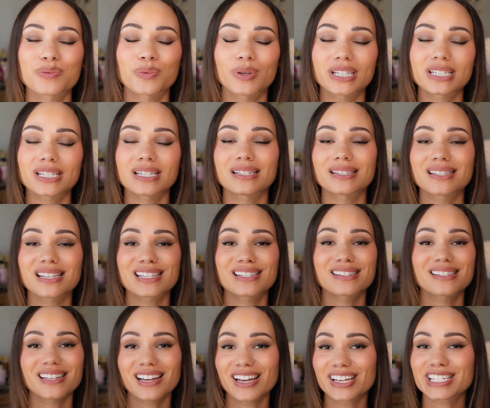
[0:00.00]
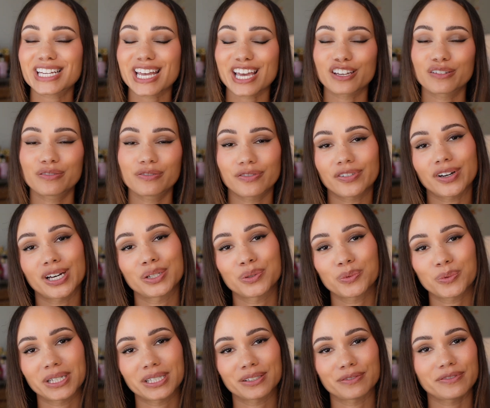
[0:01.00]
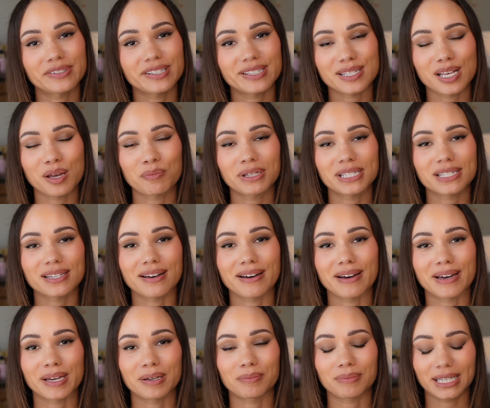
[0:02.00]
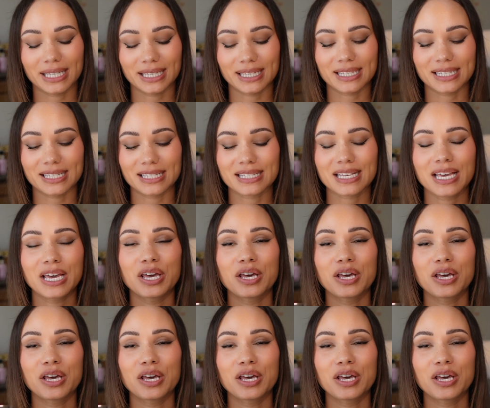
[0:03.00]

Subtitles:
which is such a fun one for summertime, is